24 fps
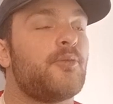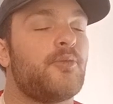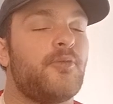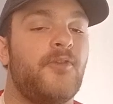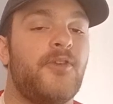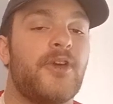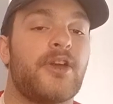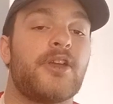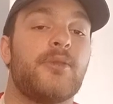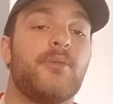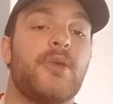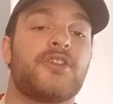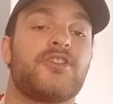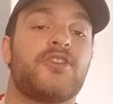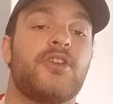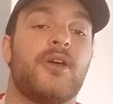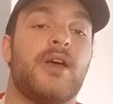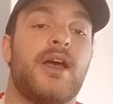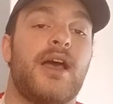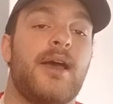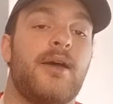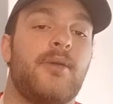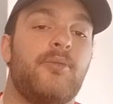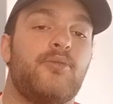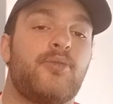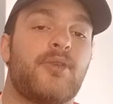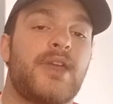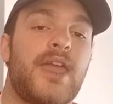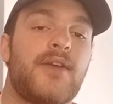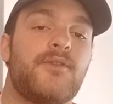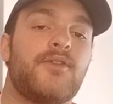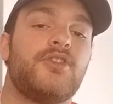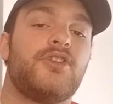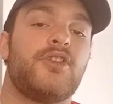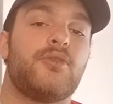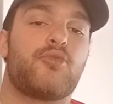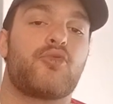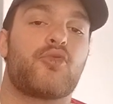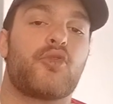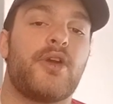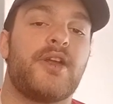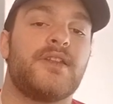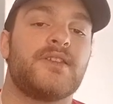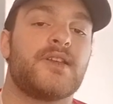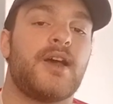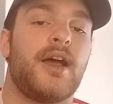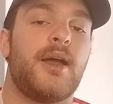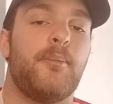very much a Kevin De
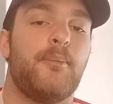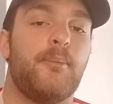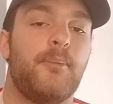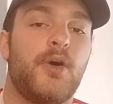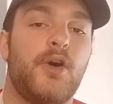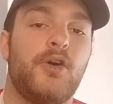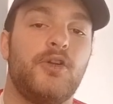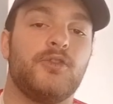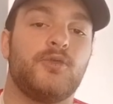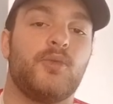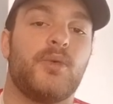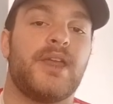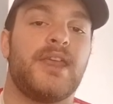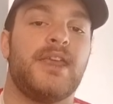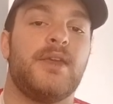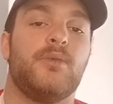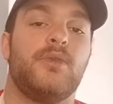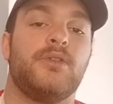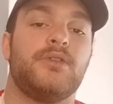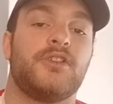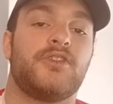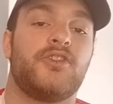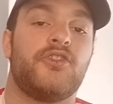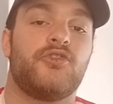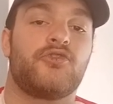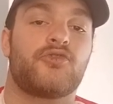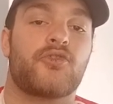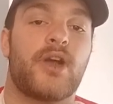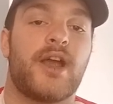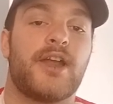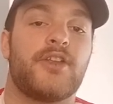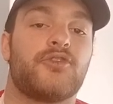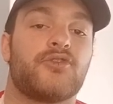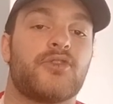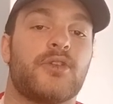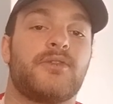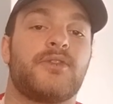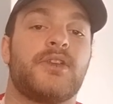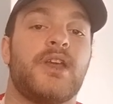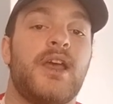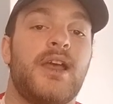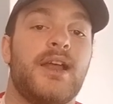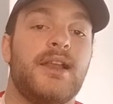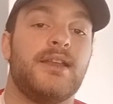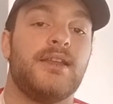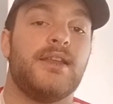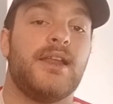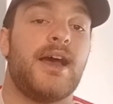Bruyne type mold, where he will look to try and drift
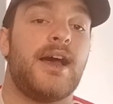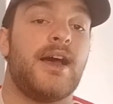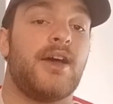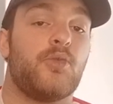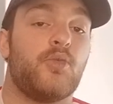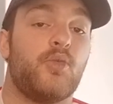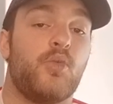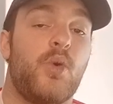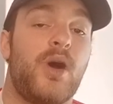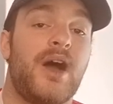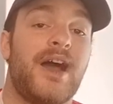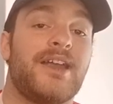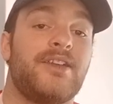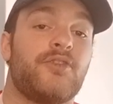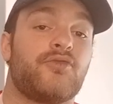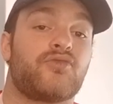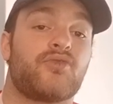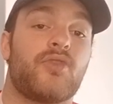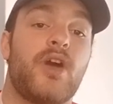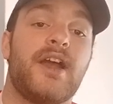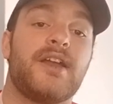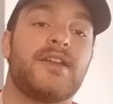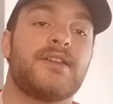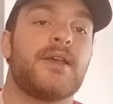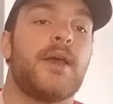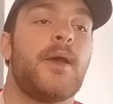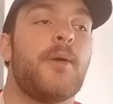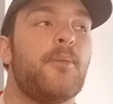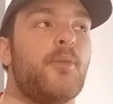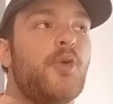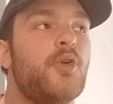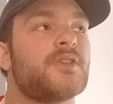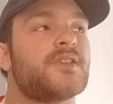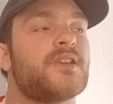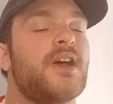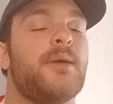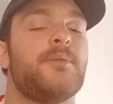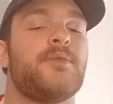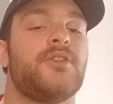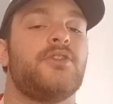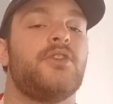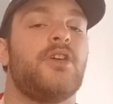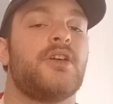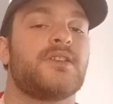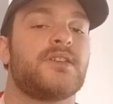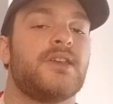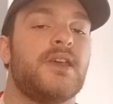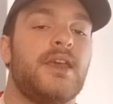wide right. More times than
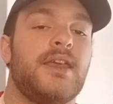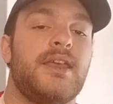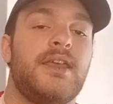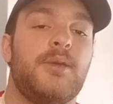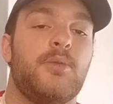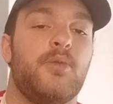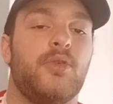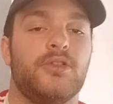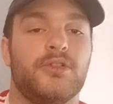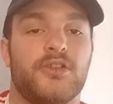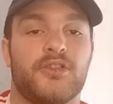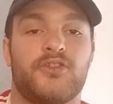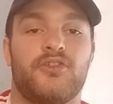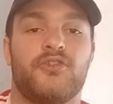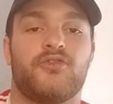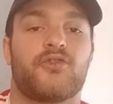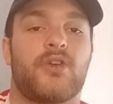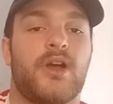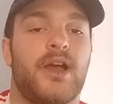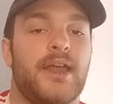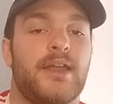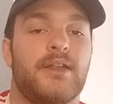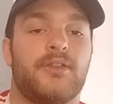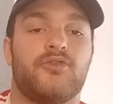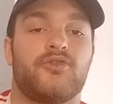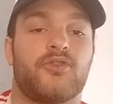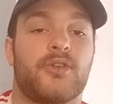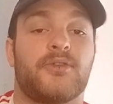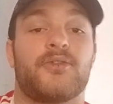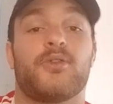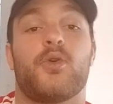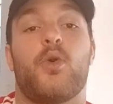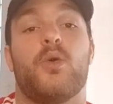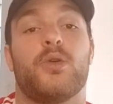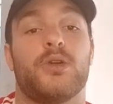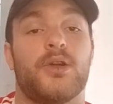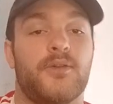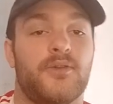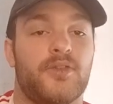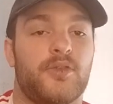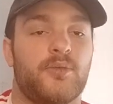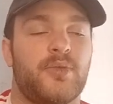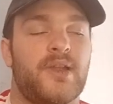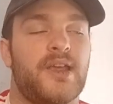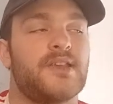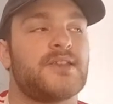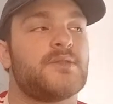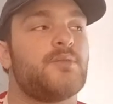not, he will look to try and drift all over the
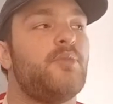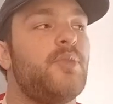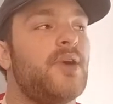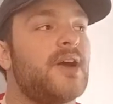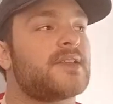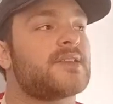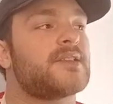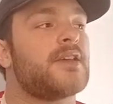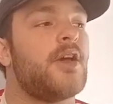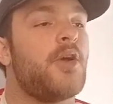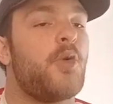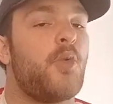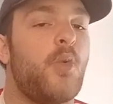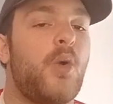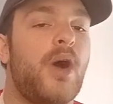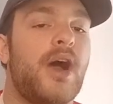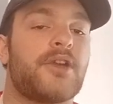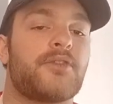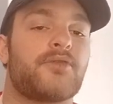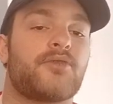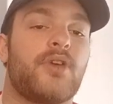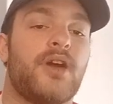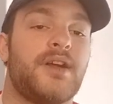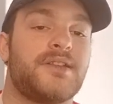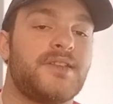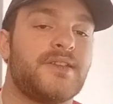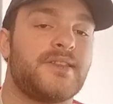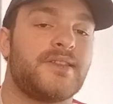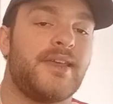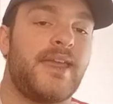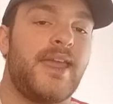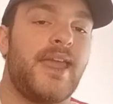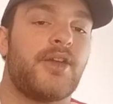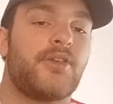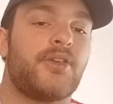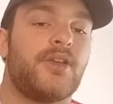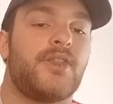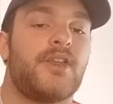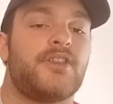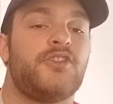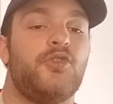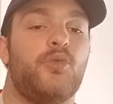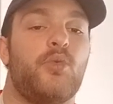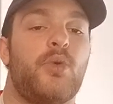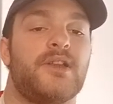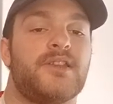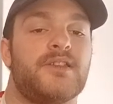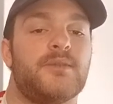place, but wide right is the area that
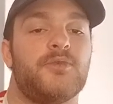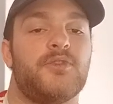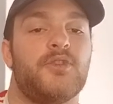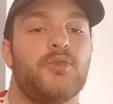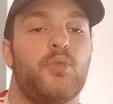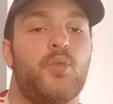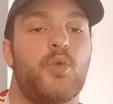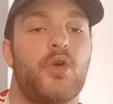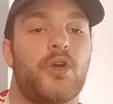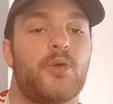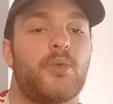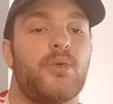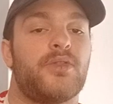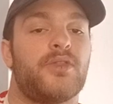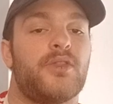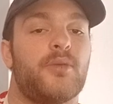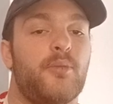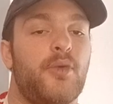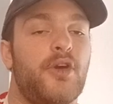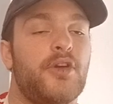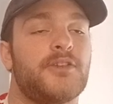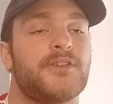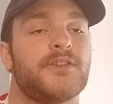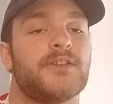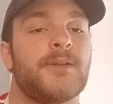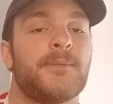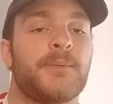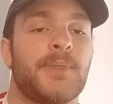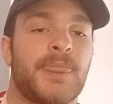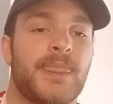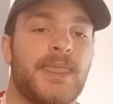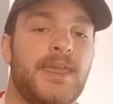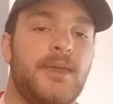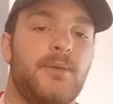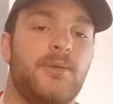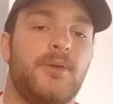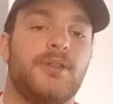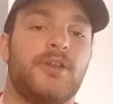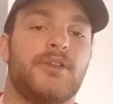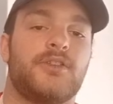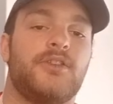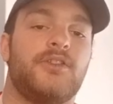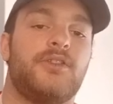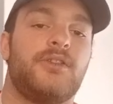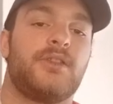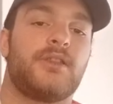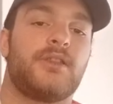you want him to work with the most. He will look to